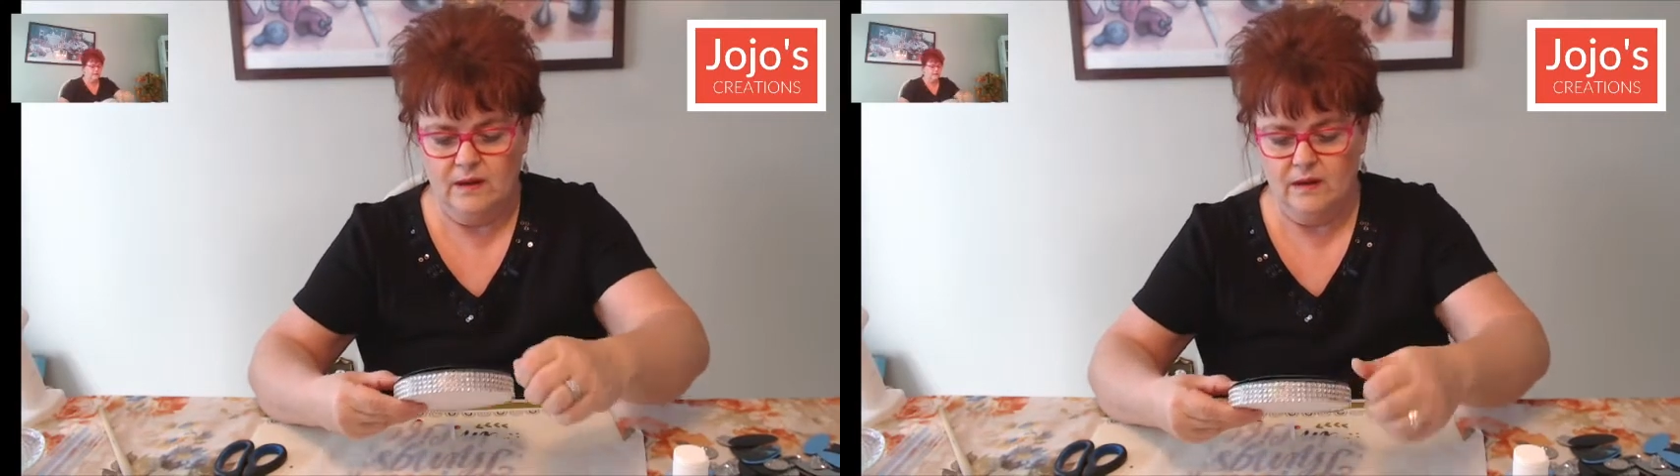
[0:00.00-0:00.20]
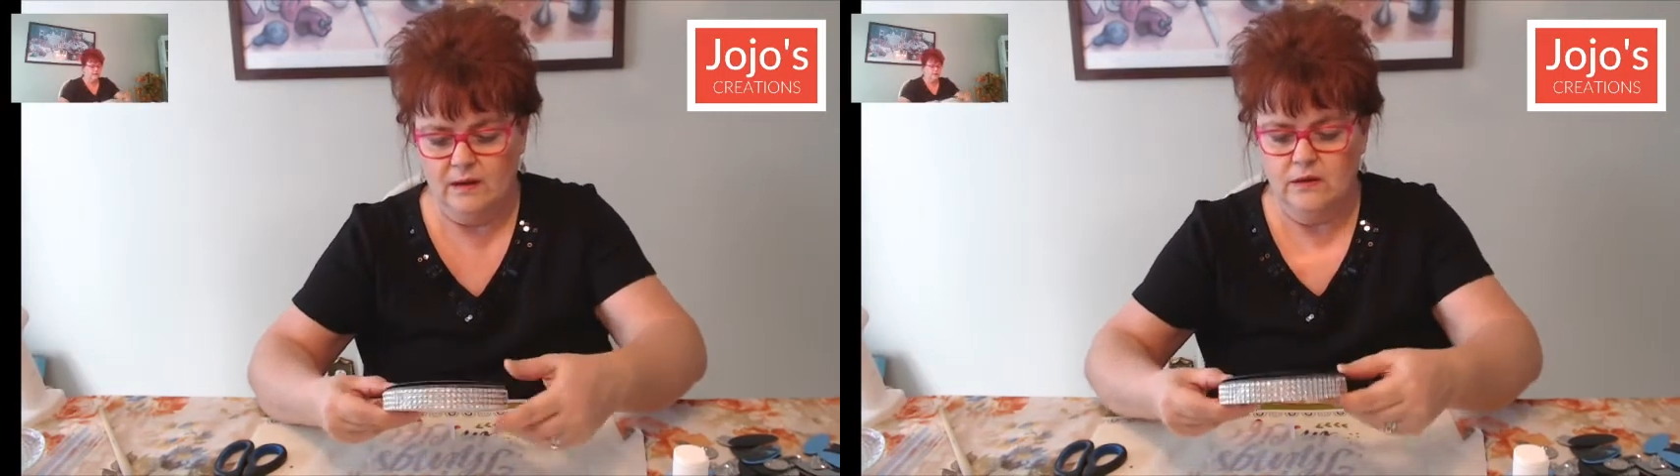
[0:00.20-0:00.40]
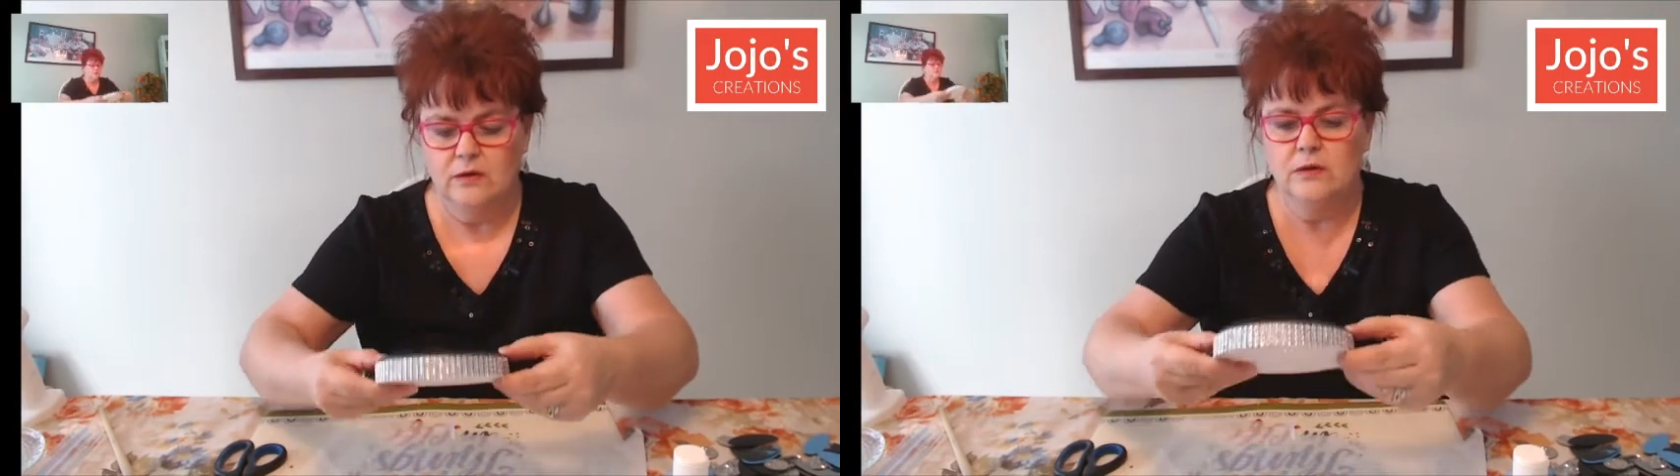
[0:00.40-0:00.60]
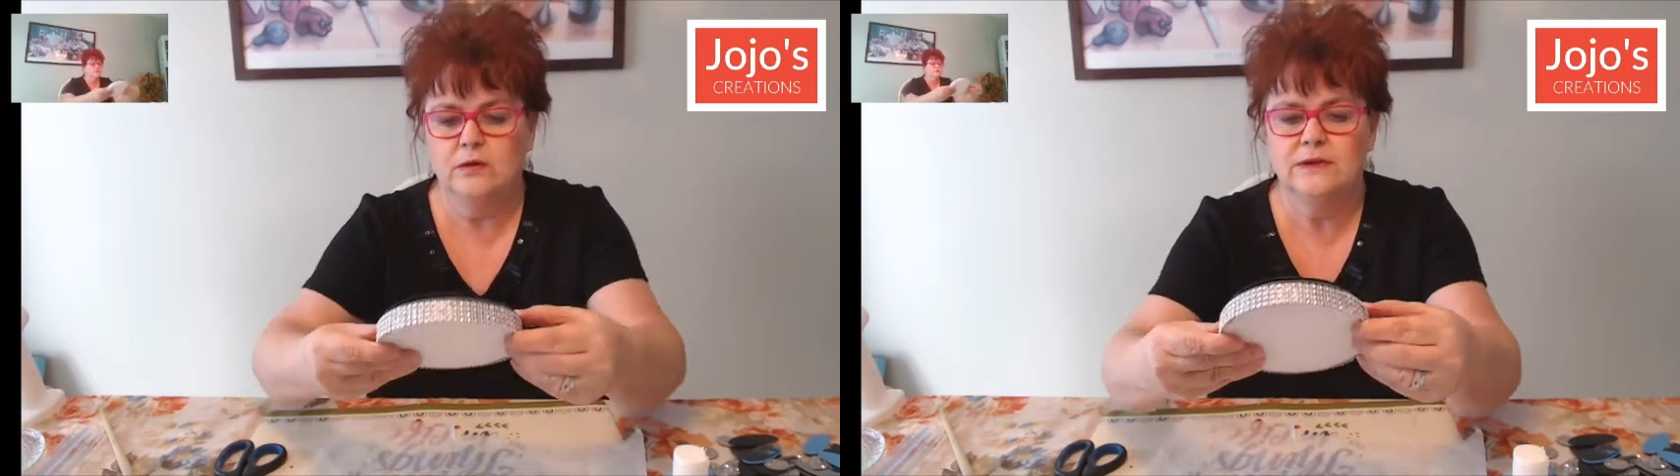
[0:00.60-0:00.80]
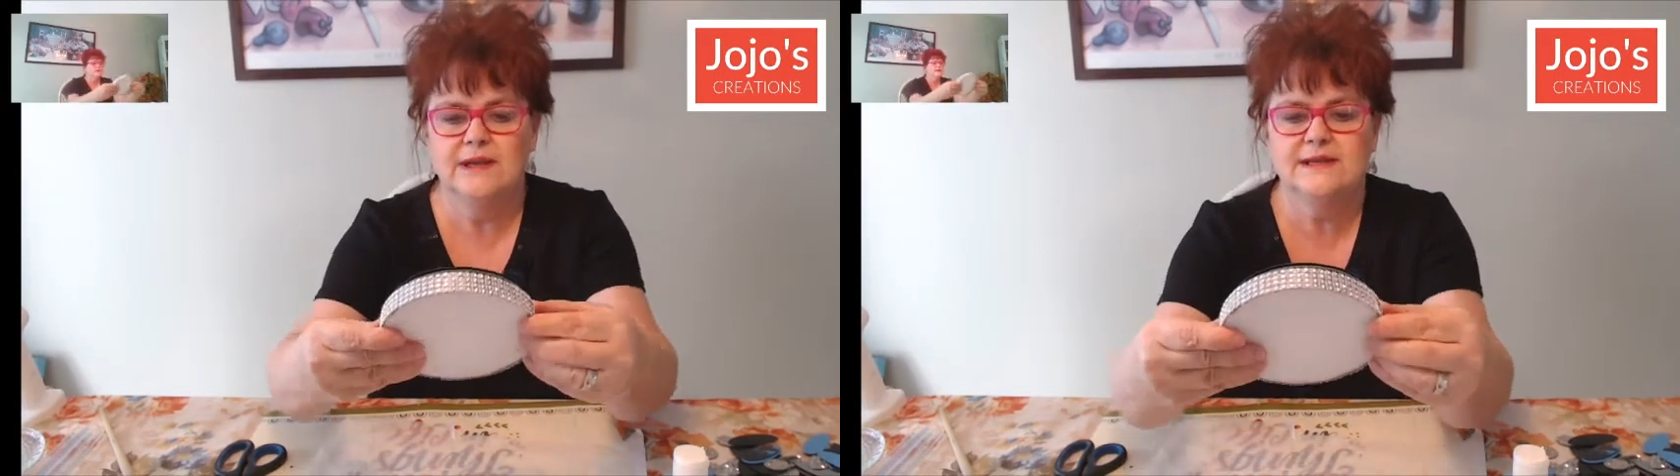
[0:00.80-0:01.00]
You
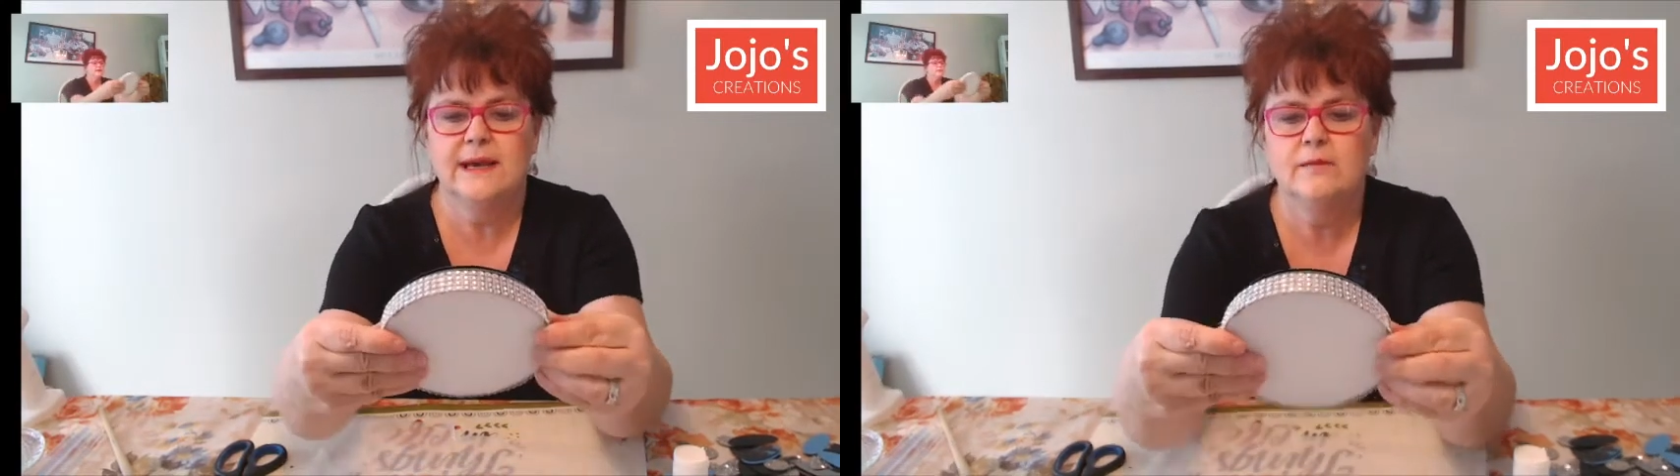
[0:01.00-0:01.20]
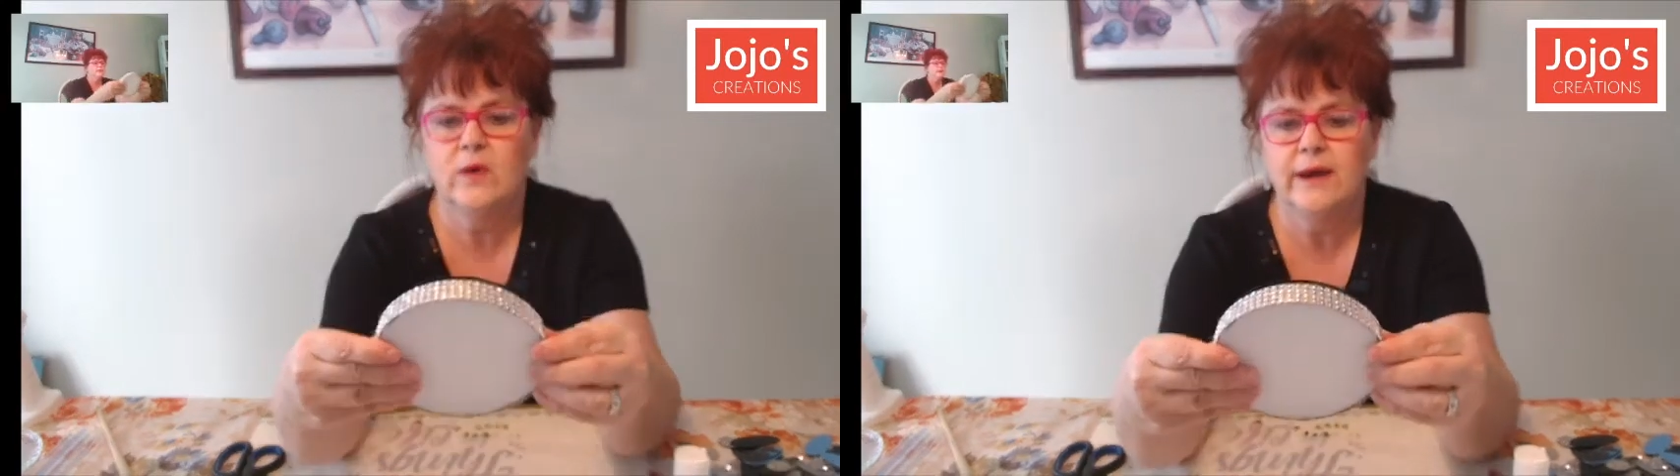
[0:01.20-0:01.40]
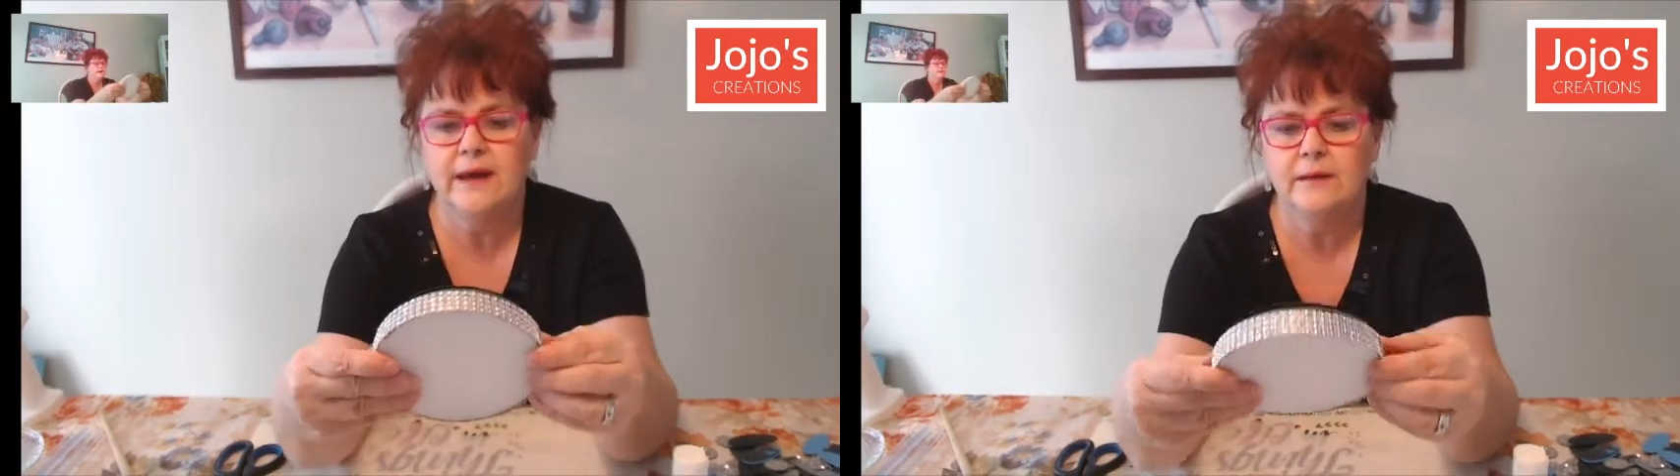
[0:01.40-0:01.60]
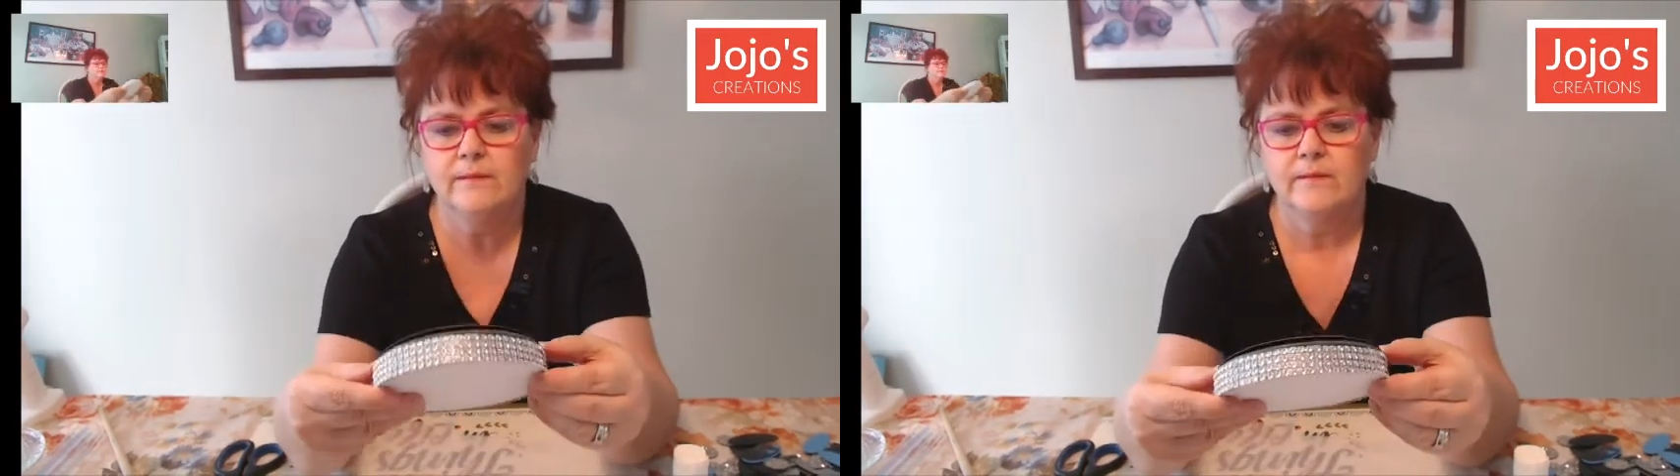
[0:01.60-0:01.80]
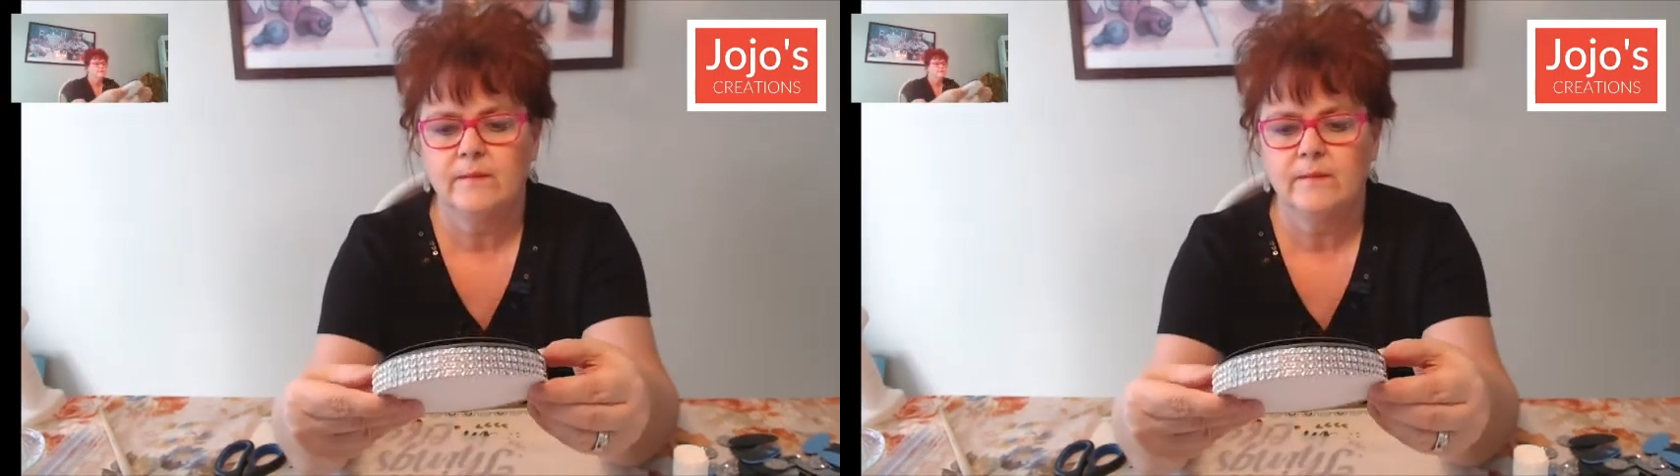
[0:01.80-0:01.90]
glue it the same way.